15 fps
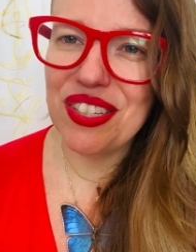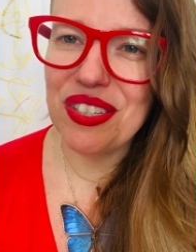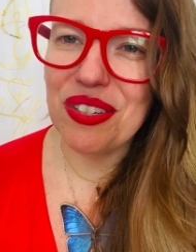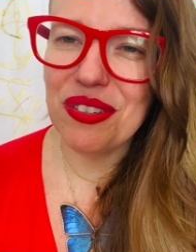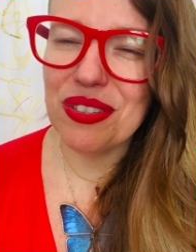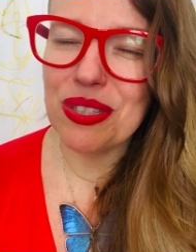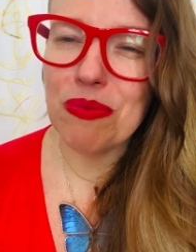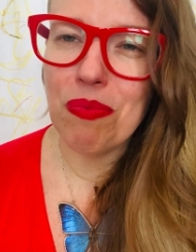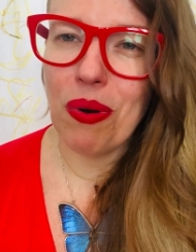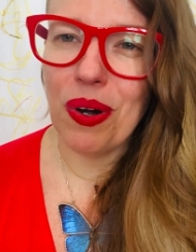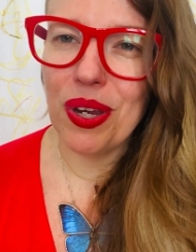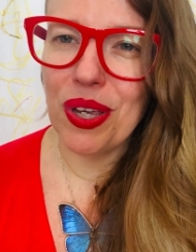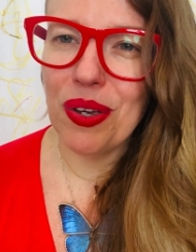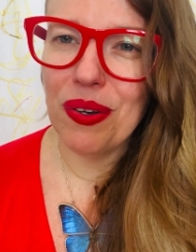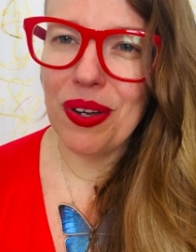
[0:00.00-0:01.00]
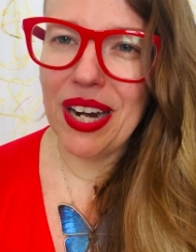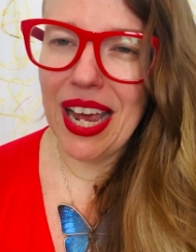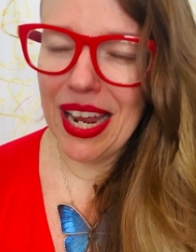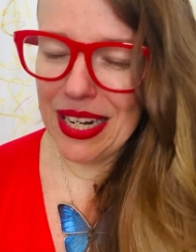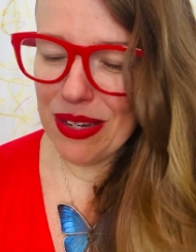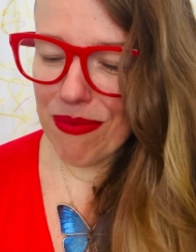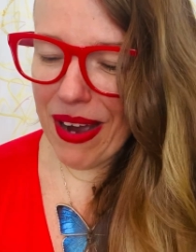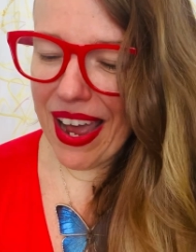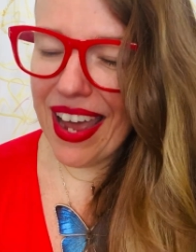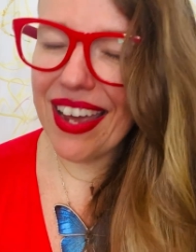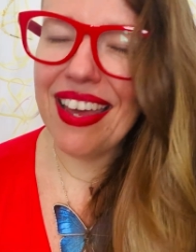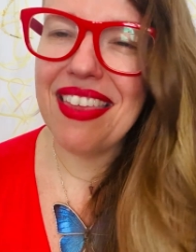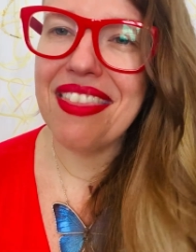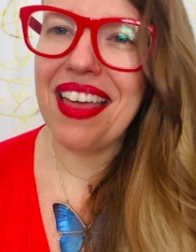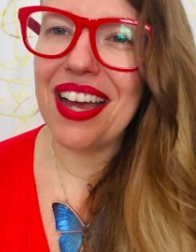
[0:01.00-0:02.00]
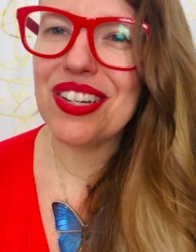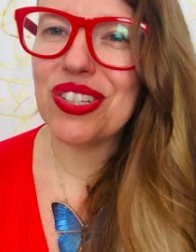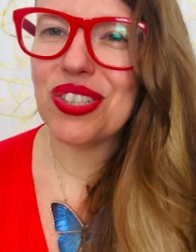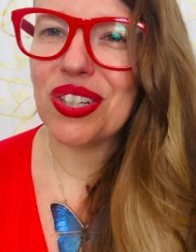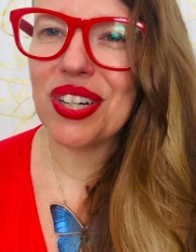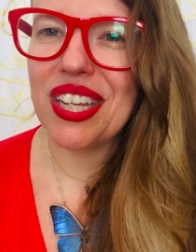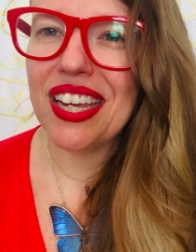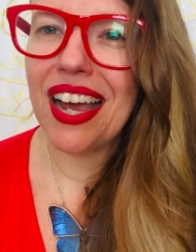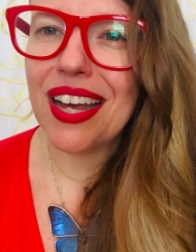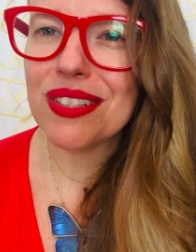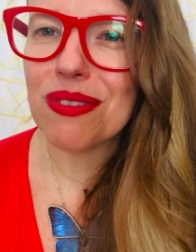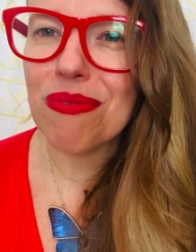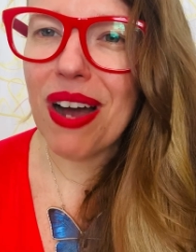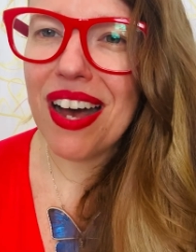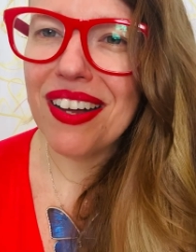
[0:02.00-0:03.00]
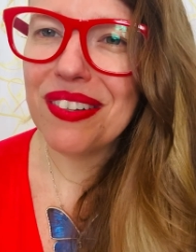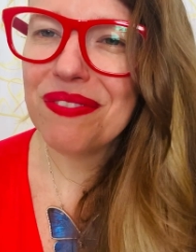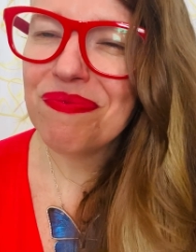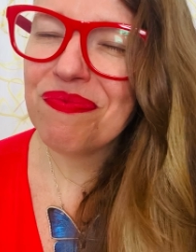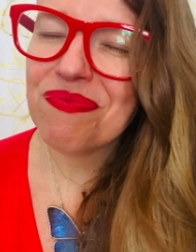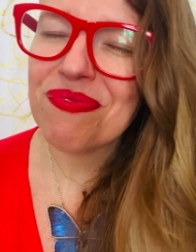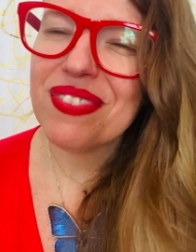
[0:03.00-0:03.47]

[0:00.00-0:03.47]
to support you in any way in that journey as well.